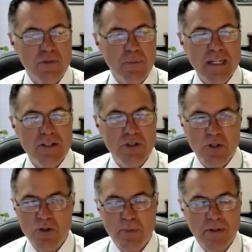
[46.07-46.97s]
for me,
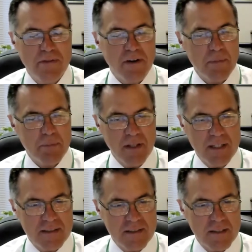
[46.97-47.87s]
June's been very
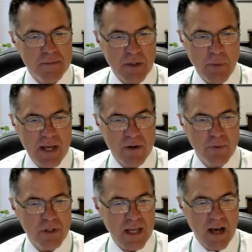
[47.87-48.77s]
pleasant. It seemed like we had a
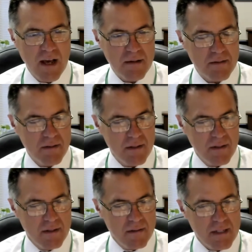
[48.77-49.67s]
really hot
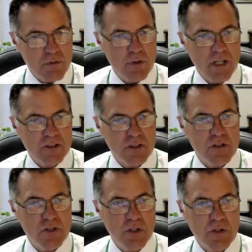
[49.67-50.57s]
introduction
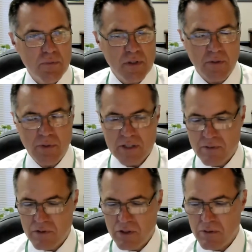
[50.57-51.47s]
to June, but the
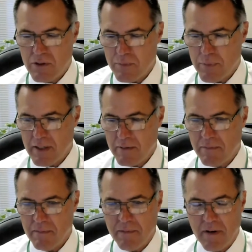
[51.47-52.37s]
rest of June has
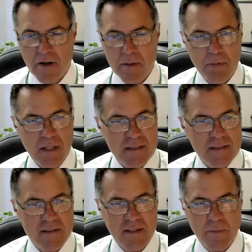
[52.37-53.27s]
been very
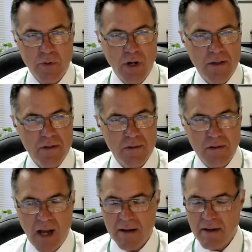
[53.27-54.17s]
pleasant summer weather,
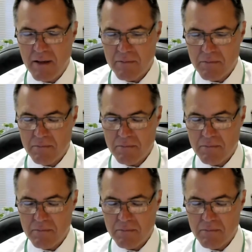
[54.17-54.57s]
not